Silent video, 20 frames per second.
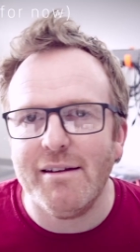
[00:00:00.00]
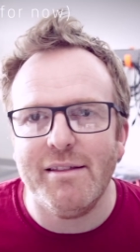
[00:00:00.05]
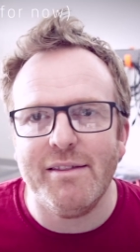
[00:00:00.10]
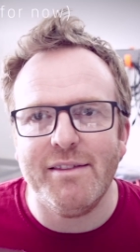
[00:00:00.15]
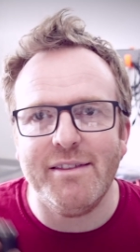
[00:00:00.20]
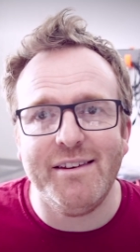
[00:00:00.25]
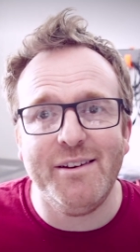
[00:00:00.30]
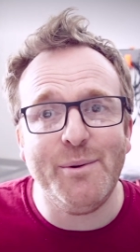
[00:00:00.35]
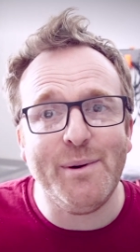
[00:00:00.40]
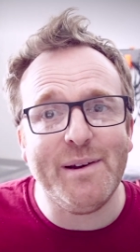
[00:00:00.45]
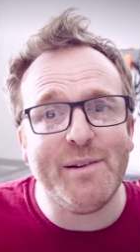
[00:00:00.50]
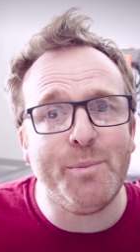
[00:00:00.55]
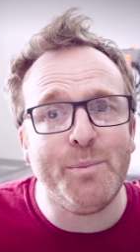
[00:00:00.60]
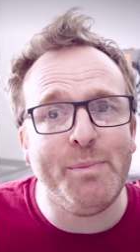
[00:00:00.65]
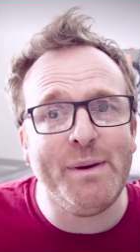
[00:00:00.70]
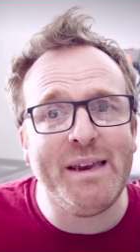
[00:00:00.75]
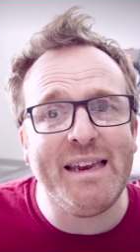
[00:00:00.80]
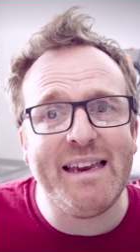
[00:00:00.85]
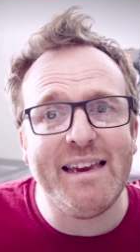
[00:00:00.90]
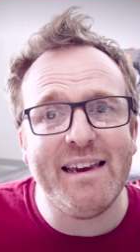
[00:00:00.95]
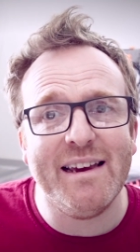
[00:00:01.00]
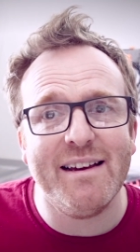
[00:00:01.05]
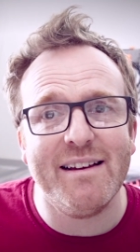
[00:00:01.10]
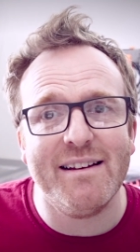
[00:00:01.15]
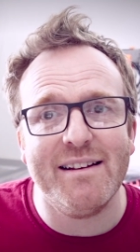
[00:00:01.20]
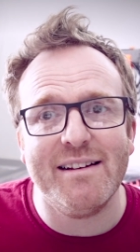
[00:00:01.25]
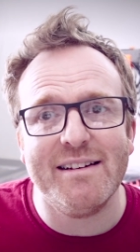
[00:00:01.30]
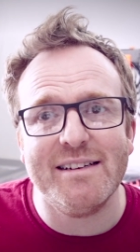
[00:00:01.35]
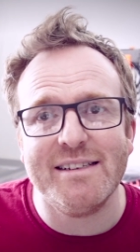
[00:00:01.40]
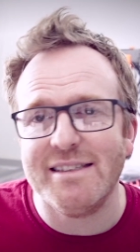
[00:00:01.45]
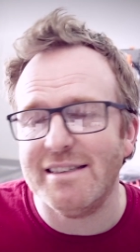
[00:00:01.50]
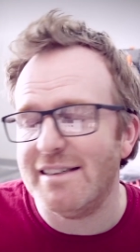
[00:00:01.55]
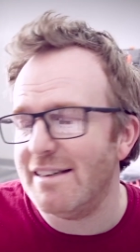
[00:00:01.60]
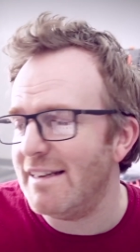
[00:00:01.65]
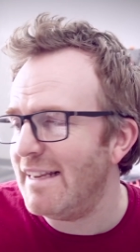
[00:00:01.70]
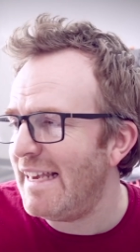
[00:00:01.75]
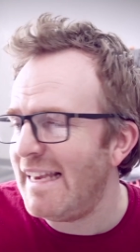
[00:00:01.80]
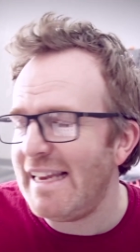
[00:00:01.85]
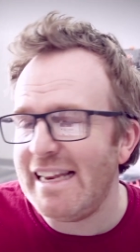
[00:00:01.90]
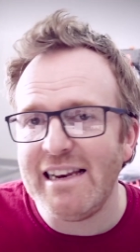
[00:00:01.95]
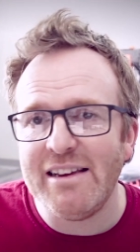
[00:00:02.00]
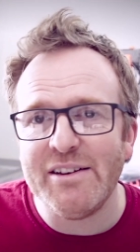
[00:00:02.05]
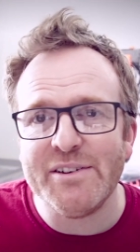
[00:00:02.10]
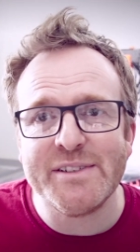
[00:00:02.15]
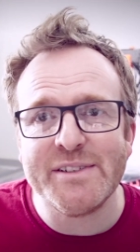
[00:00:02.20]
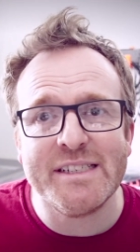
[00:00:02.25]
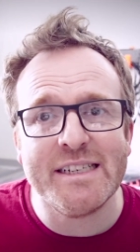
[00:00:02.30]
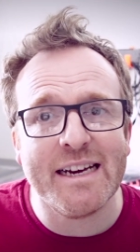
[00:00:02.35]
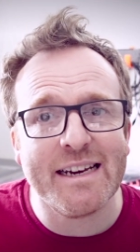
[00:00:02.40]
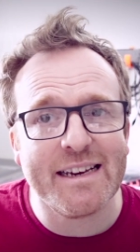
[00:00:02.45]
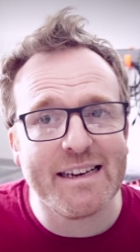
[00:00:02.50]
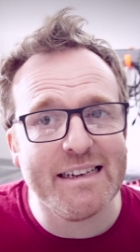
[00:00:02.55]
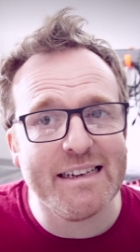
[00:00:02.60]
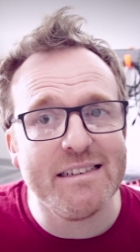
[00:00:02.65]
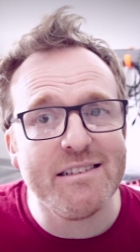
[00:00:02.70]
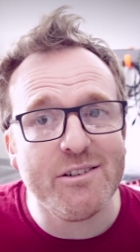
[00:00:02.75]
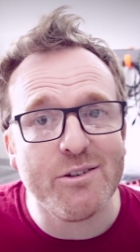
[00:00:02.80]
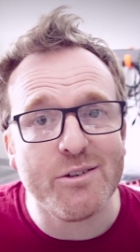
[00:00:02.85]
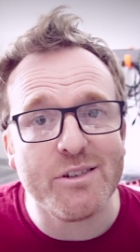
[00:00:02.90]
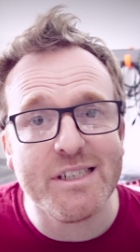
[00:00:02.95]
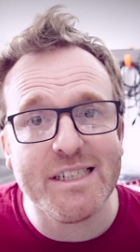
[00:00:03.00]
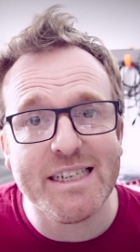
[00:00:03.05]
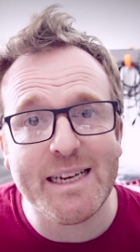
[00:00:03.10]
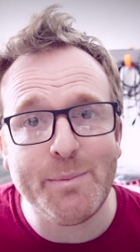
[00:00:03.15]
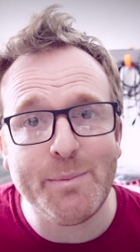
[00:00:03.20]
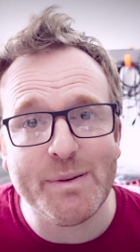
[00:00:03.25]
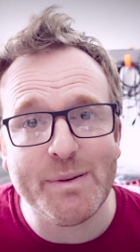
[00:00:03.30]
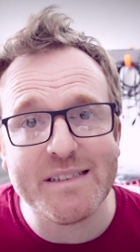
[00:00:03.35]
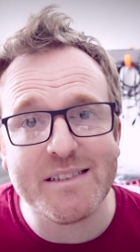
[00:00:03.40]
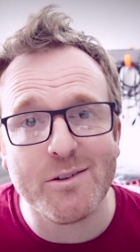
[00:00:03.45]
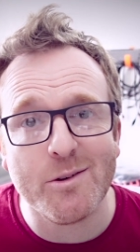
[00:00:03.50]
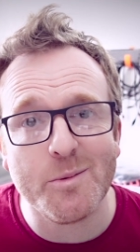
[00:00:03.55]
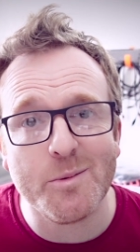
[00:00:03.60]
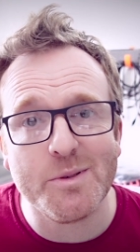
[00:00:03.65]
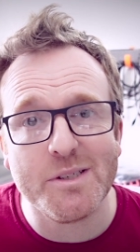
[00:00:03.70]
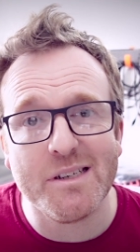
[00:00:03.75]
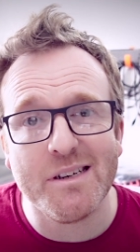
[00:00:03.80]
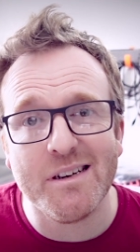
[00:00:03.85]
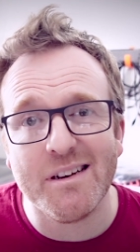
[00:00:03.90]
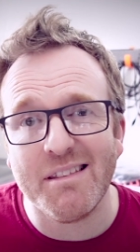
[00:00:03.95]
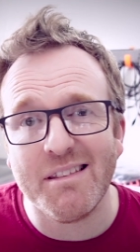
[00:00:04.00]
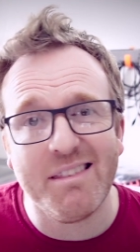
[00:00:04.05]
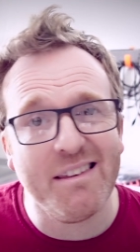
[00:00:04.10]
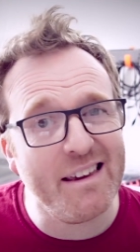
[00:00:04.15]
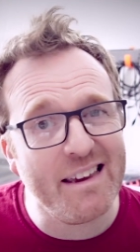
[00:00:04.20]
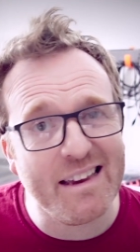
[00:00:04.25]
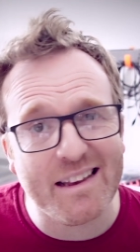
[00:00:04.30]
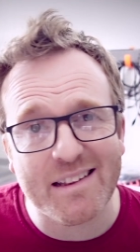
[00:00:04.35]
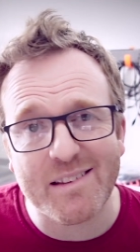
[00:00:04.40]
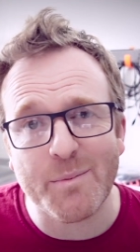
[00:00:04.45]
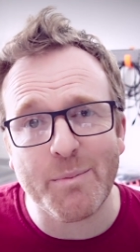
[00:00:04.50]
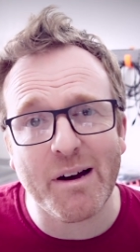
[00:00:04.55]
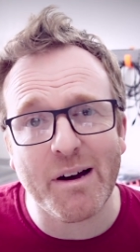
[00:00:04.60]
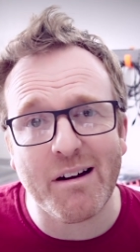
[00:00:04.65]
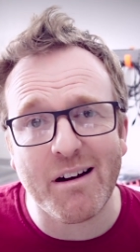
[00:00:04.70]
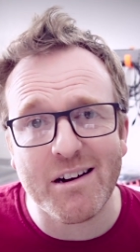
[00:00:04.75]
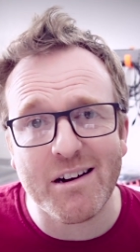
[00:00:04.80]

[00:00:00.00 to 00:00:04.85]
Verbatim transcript: The U S B Helios D A C is your cheapest option. I think it's about